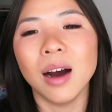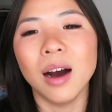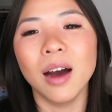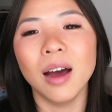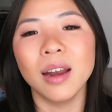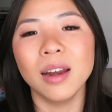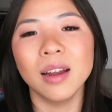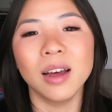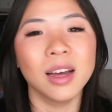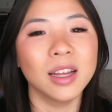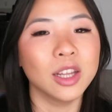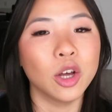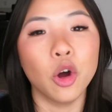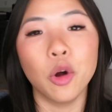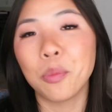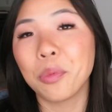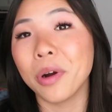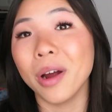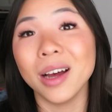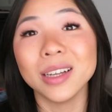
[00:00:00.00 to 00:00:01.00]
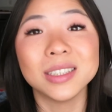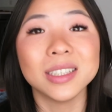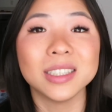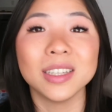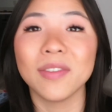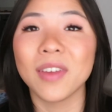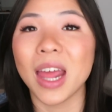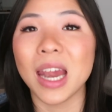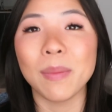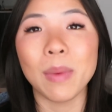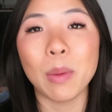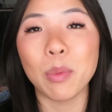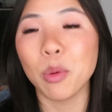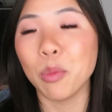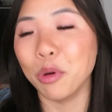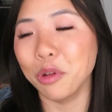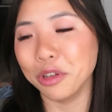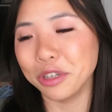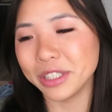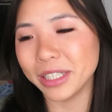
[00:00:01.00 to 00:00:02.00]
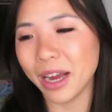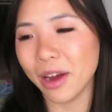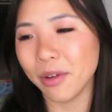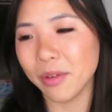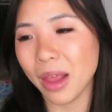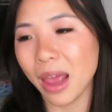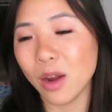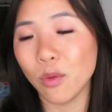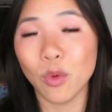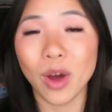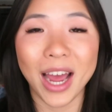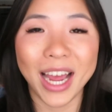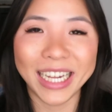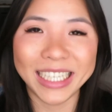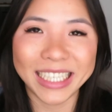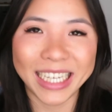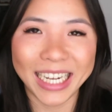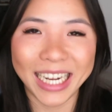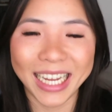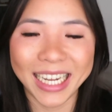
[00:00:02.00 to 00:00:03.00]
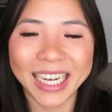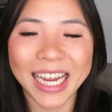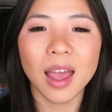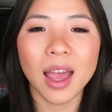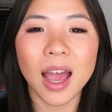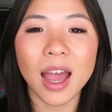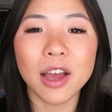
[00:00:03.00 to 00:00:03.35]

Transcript: on uh, the whole process of getting my premolars out and why I did it.